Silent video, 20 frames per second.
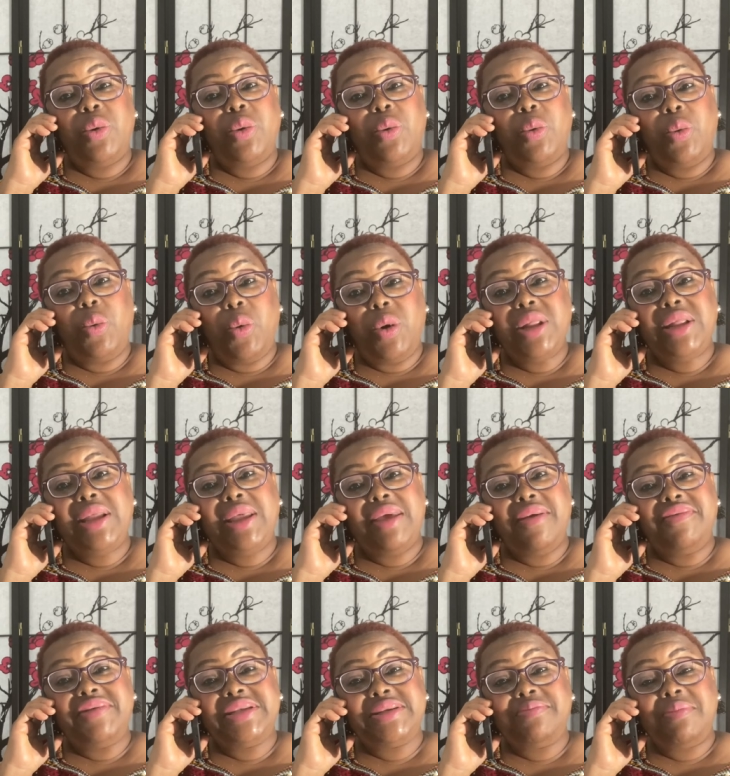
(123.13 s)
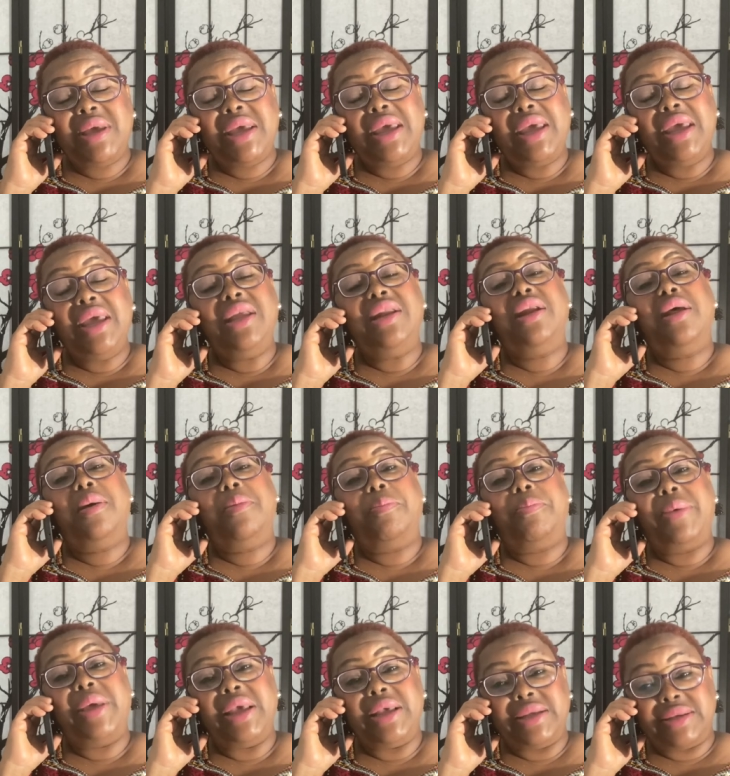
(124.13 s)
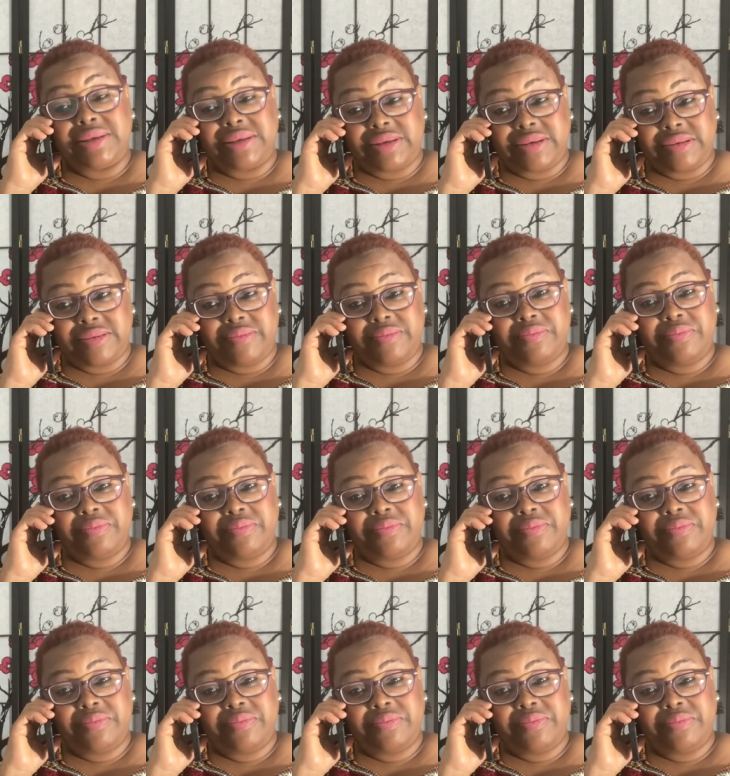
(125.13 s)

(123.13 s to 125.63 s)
what gives me inner peace.